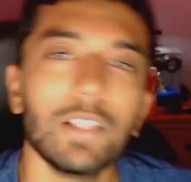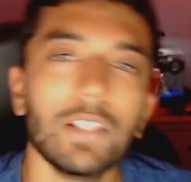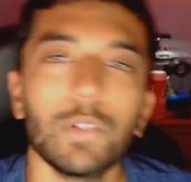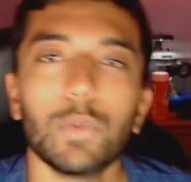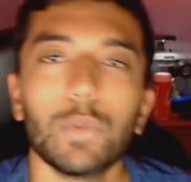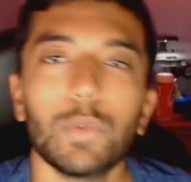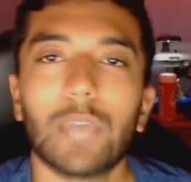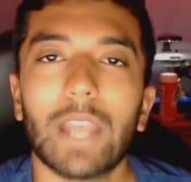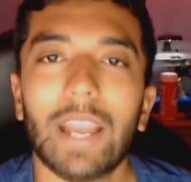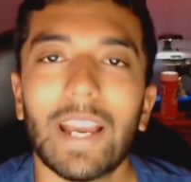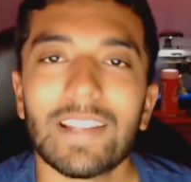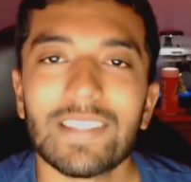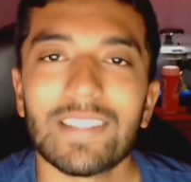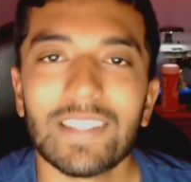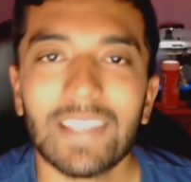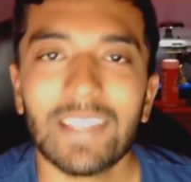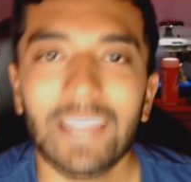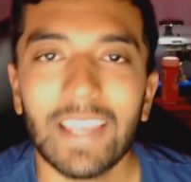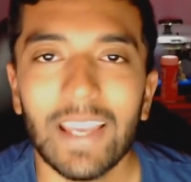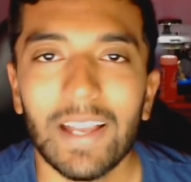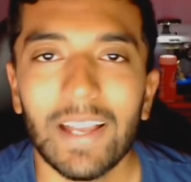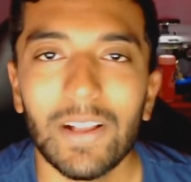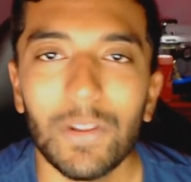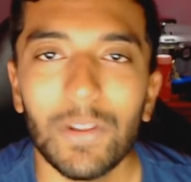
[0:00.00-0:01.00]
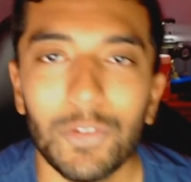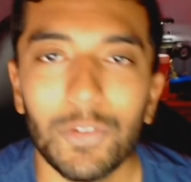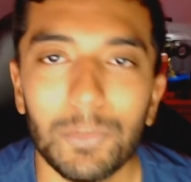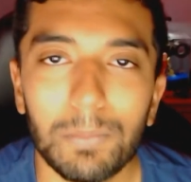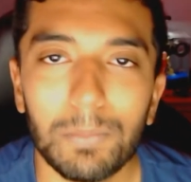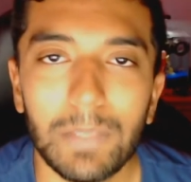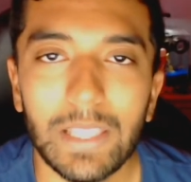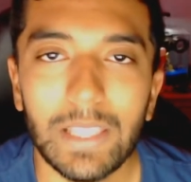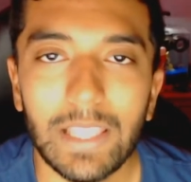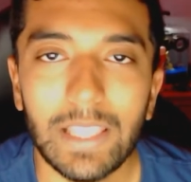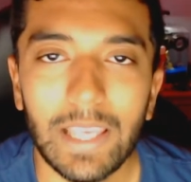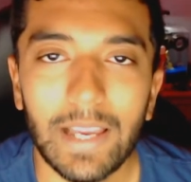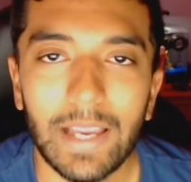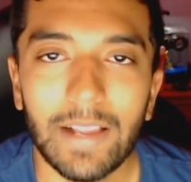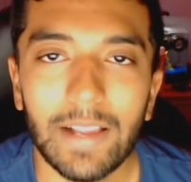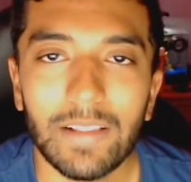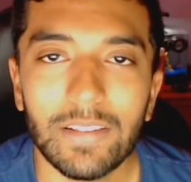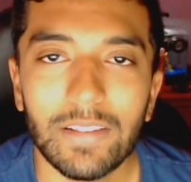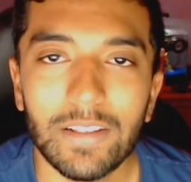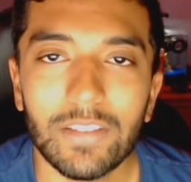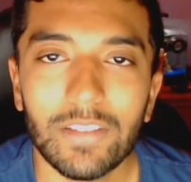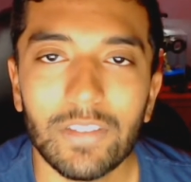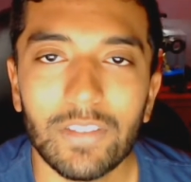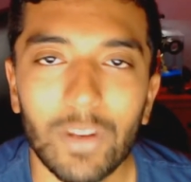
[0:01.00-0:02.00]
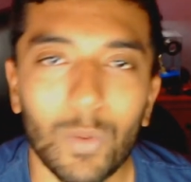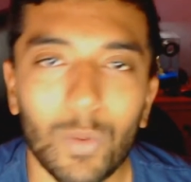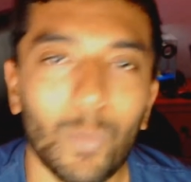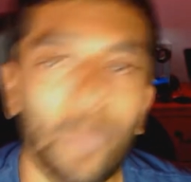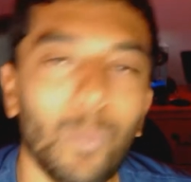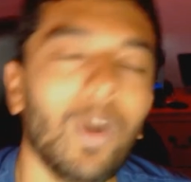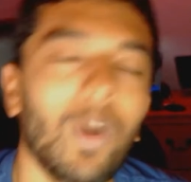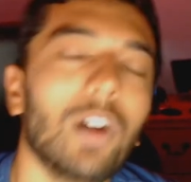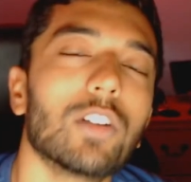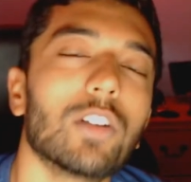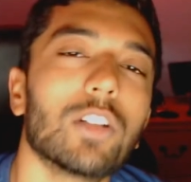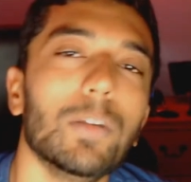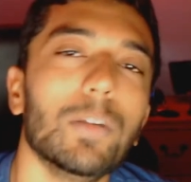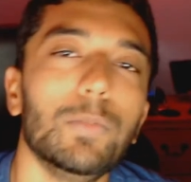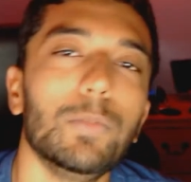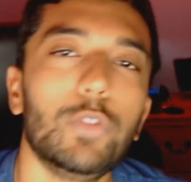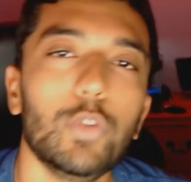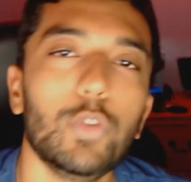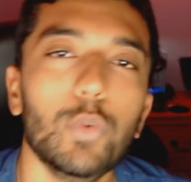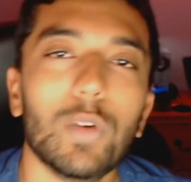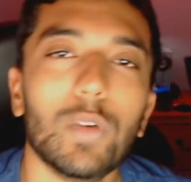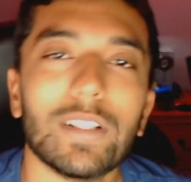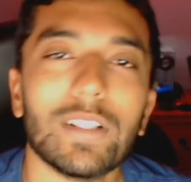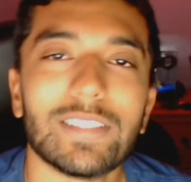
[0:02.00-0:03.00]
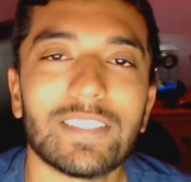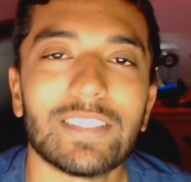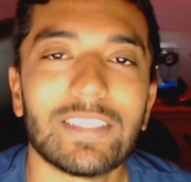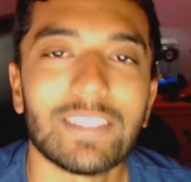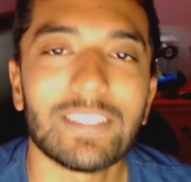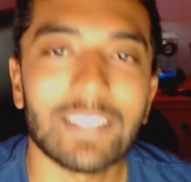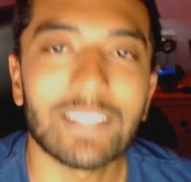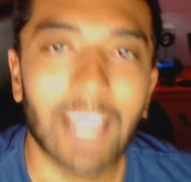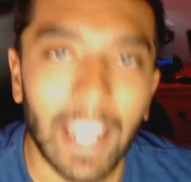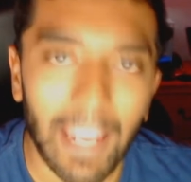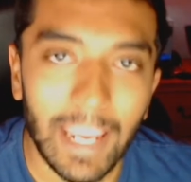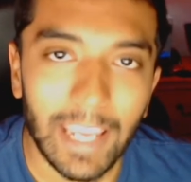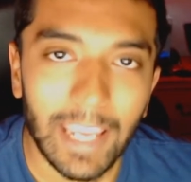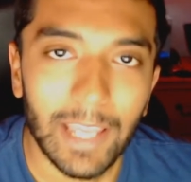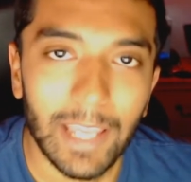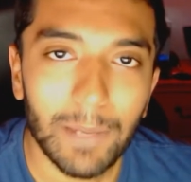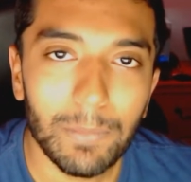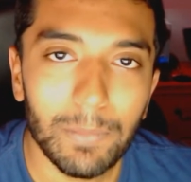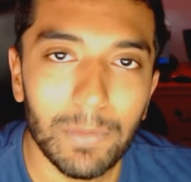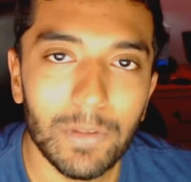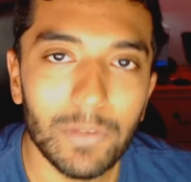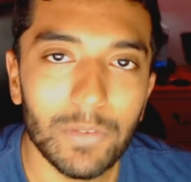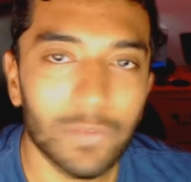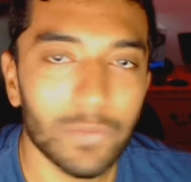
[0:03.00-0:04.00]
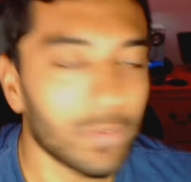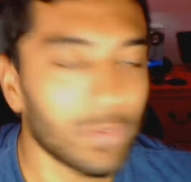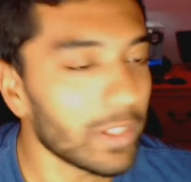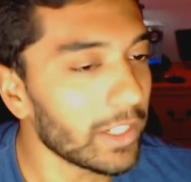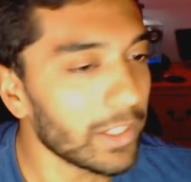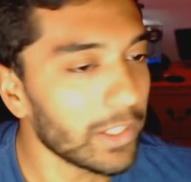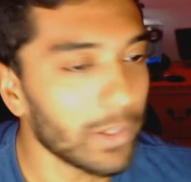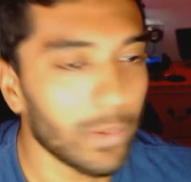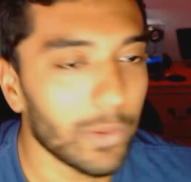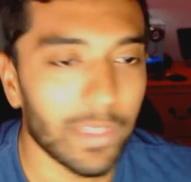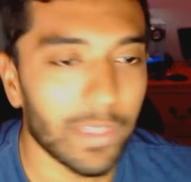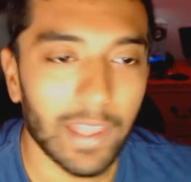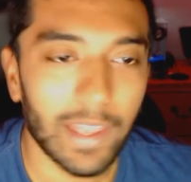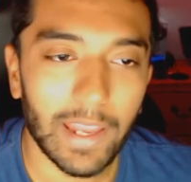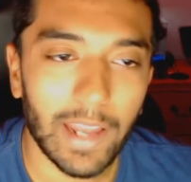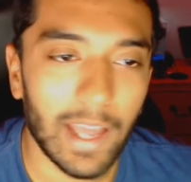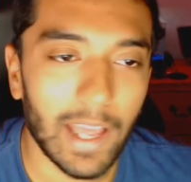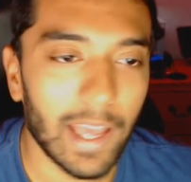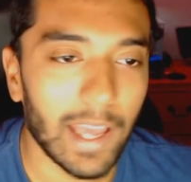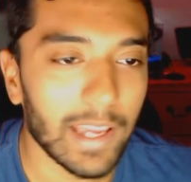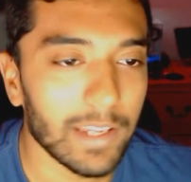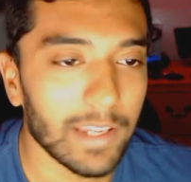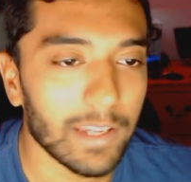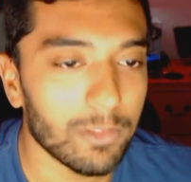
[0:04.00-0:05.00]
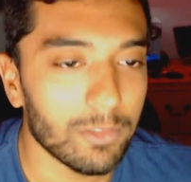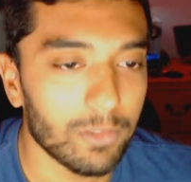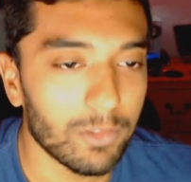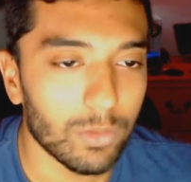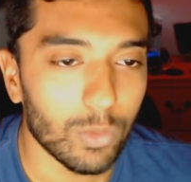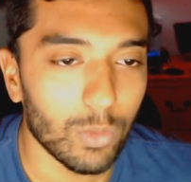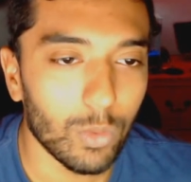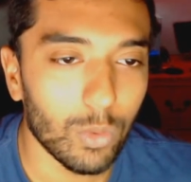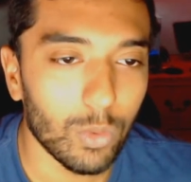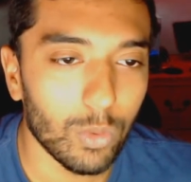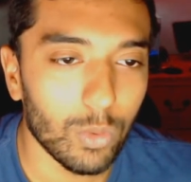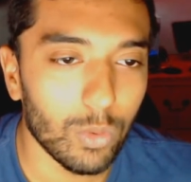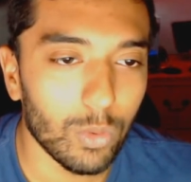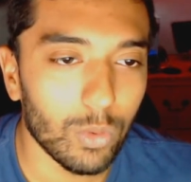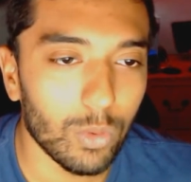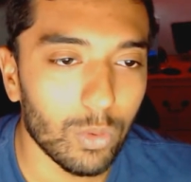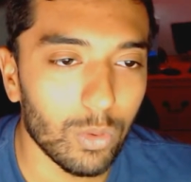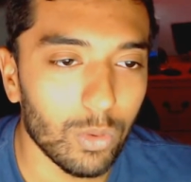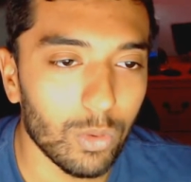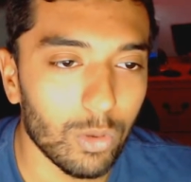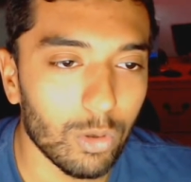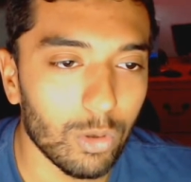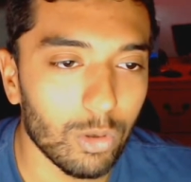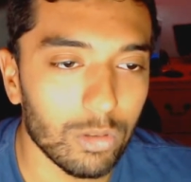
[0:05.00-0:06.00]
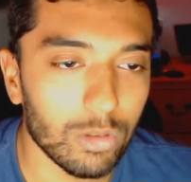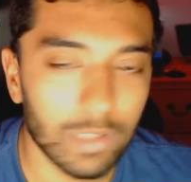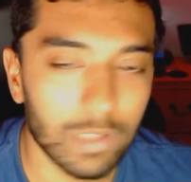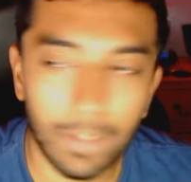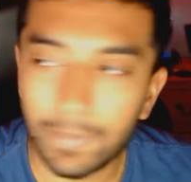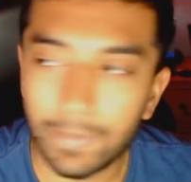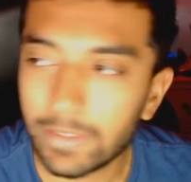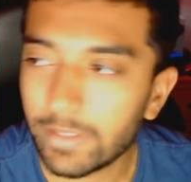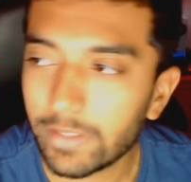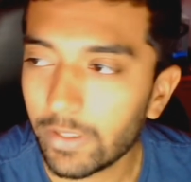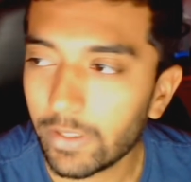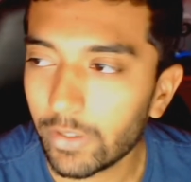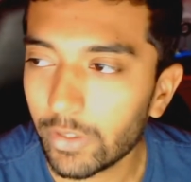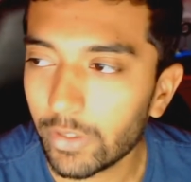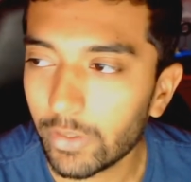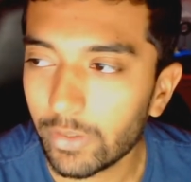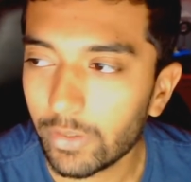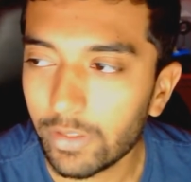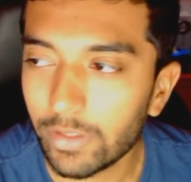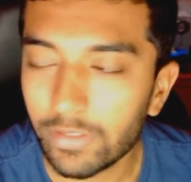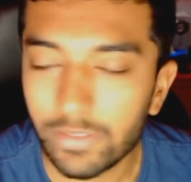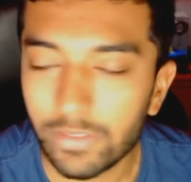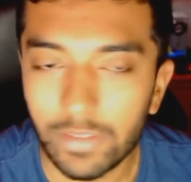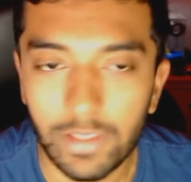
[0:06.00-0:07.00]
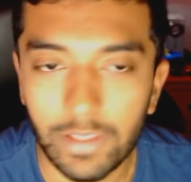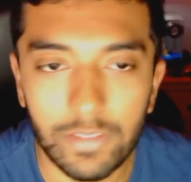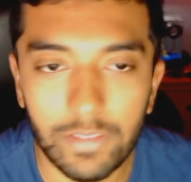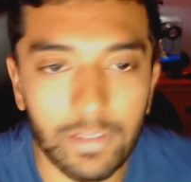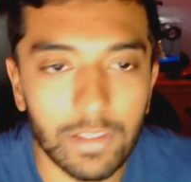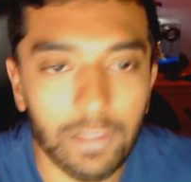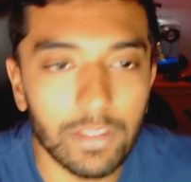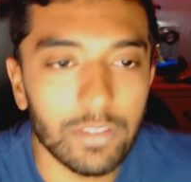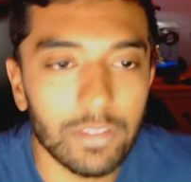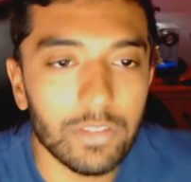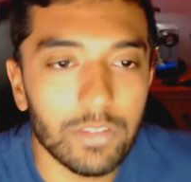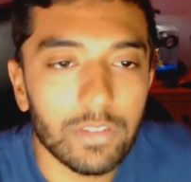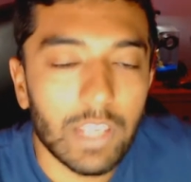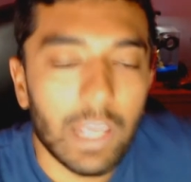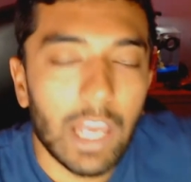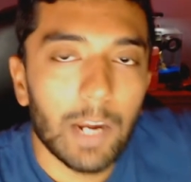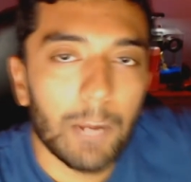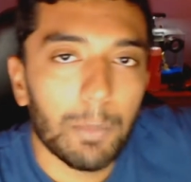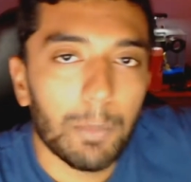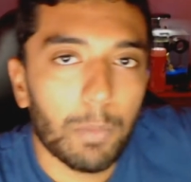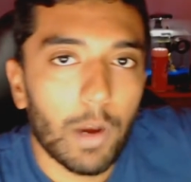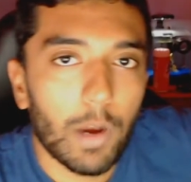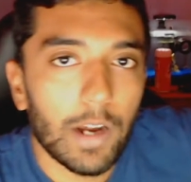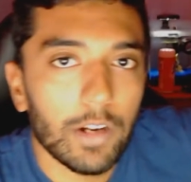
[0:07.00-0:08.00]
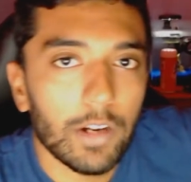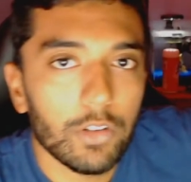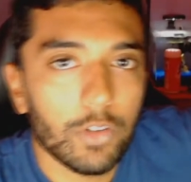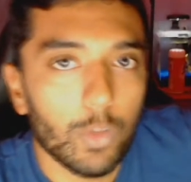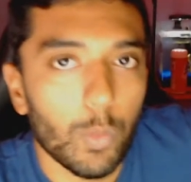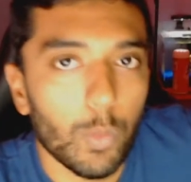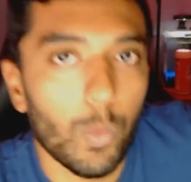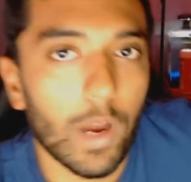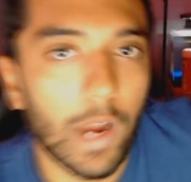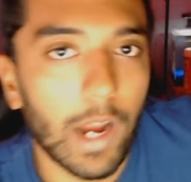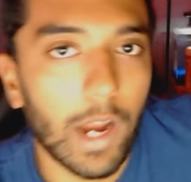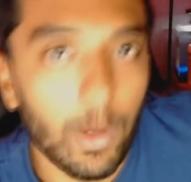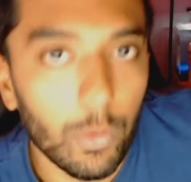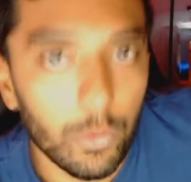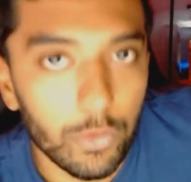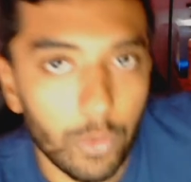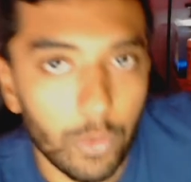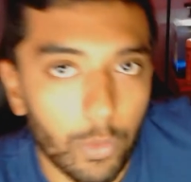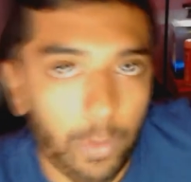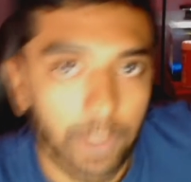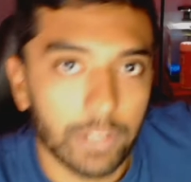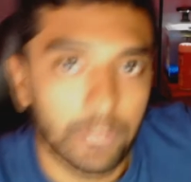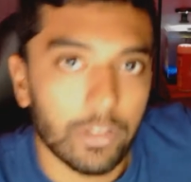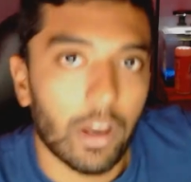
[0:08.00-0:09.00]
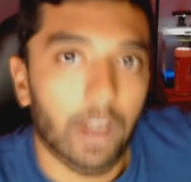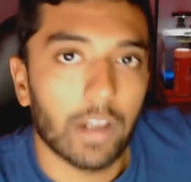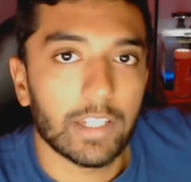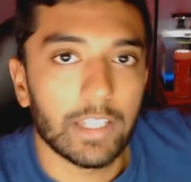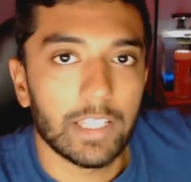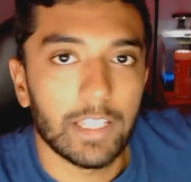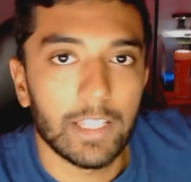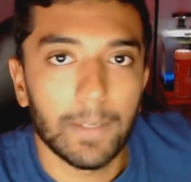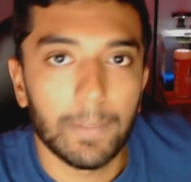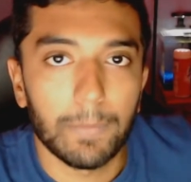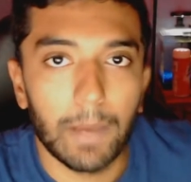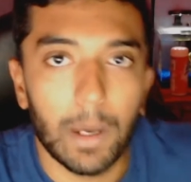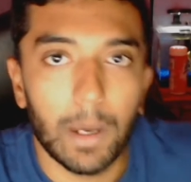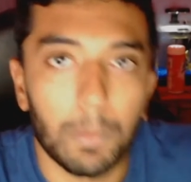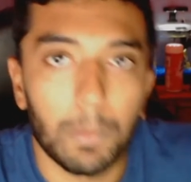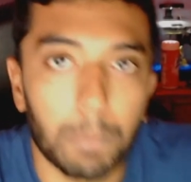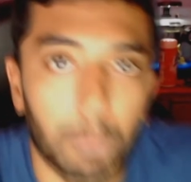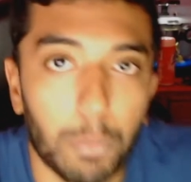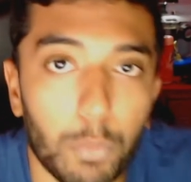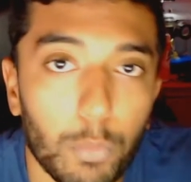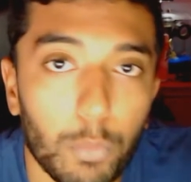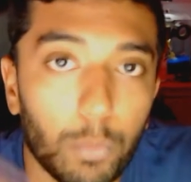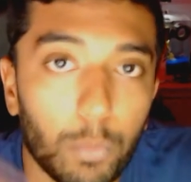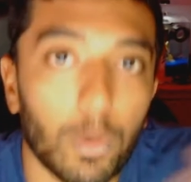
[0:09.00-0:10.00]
Hello guys and gals, me Alex, and welcome to a scam video that I am, let me tell you, this is kind of prior to what I was already talking about